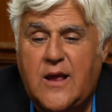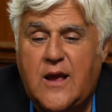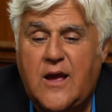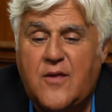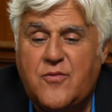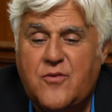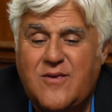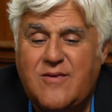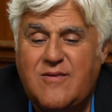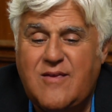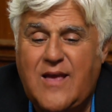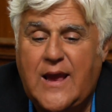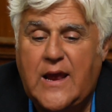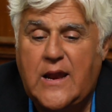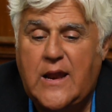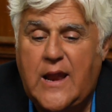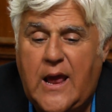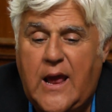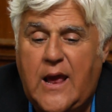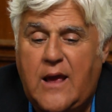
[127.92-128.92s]
I got the
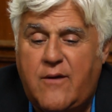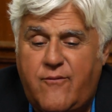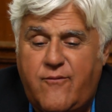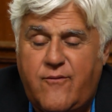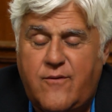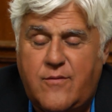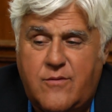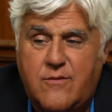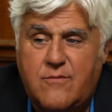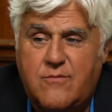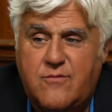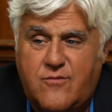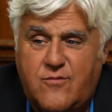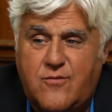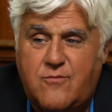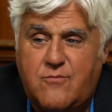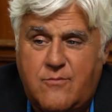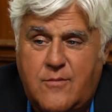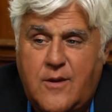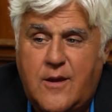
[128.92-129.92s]
second half of the,
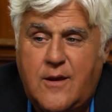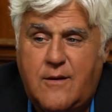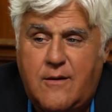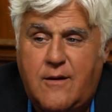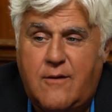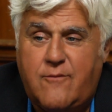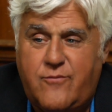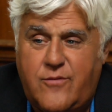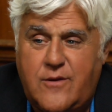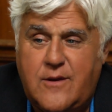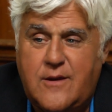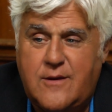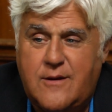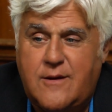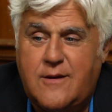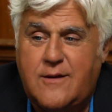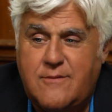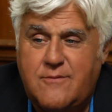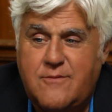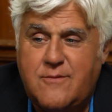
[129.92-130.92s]
of the
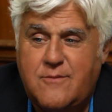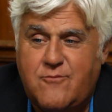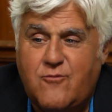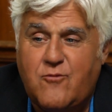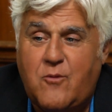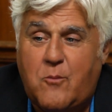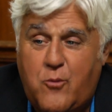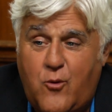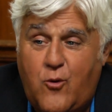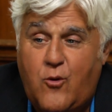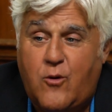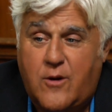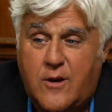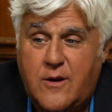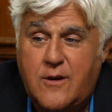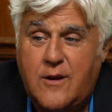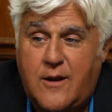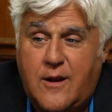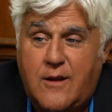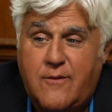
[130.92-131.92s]
uh, report.
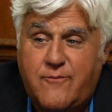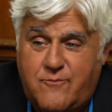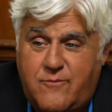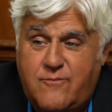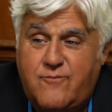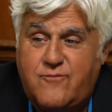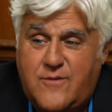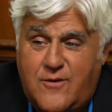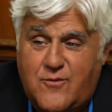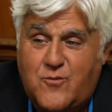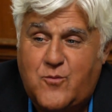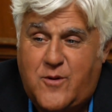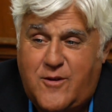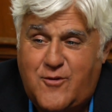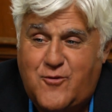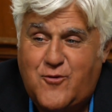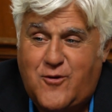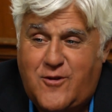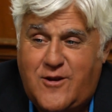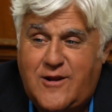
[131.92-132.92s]
You know, I just want
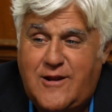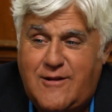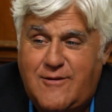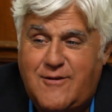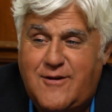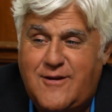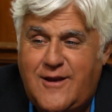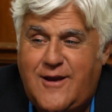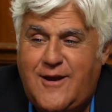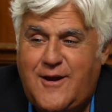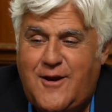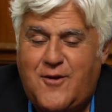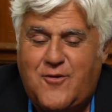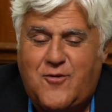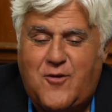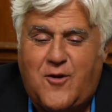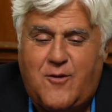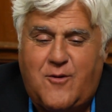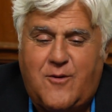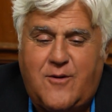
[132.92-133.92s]
to turn it in here.
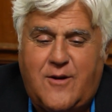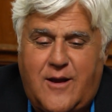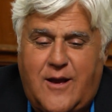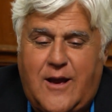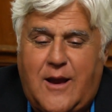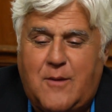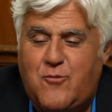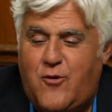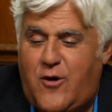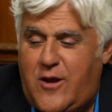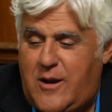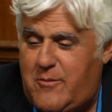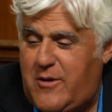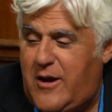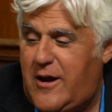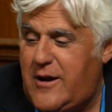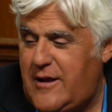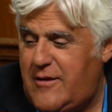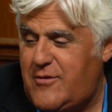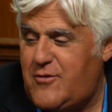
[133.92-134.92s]
So I brought him
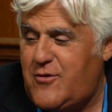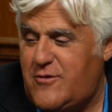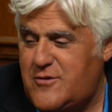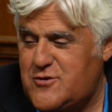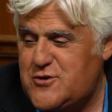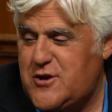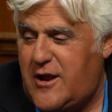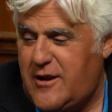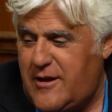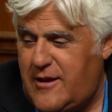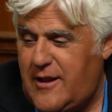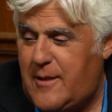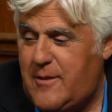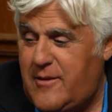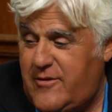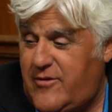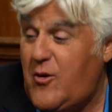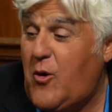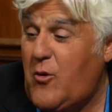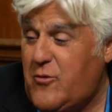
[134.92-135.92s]
out and I told John Glenn
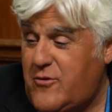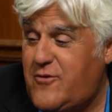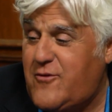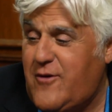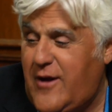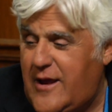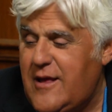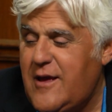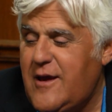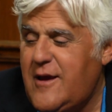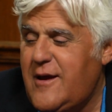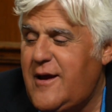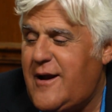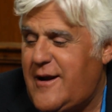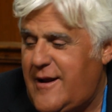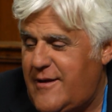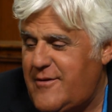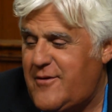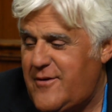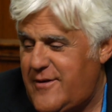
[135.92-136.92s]
this. He always oh, great.
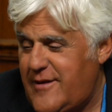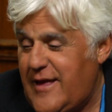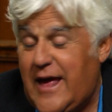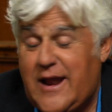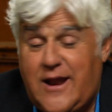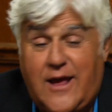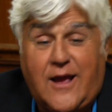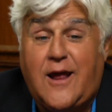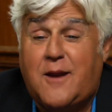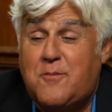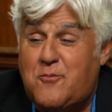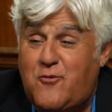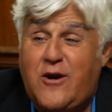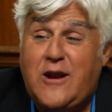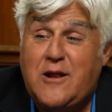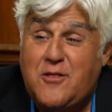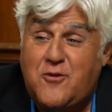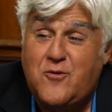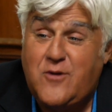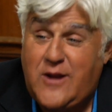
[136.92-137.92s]
And I said, and I got
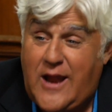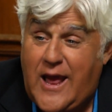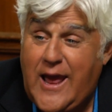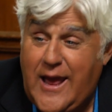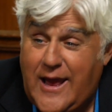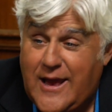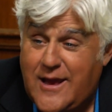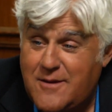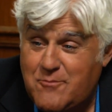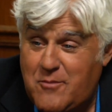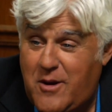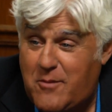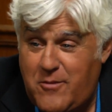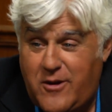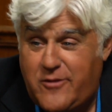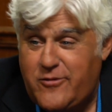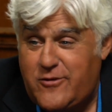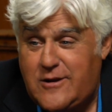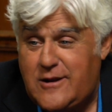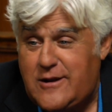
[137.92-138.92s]
upgraded to an A. My
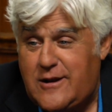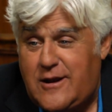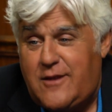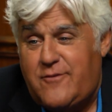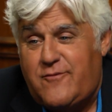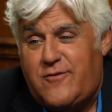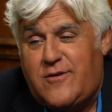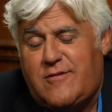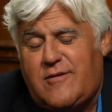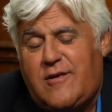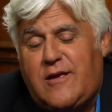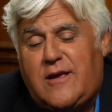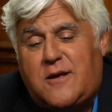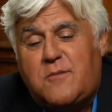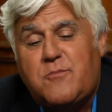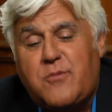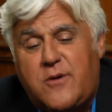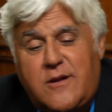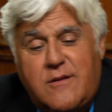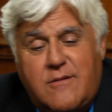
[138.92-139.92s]
mother didn't leave to see
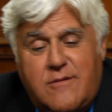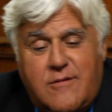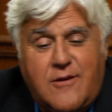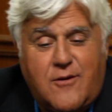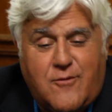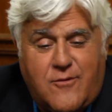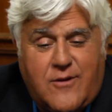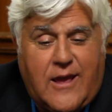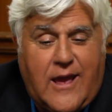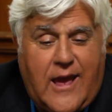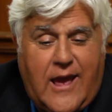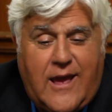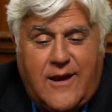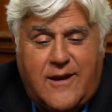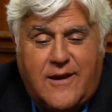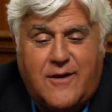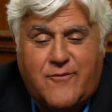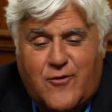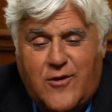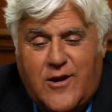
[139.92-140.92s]
it, but it's the only A I
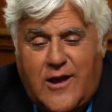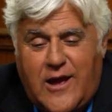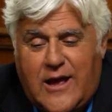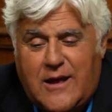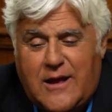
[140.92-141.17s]
ever got.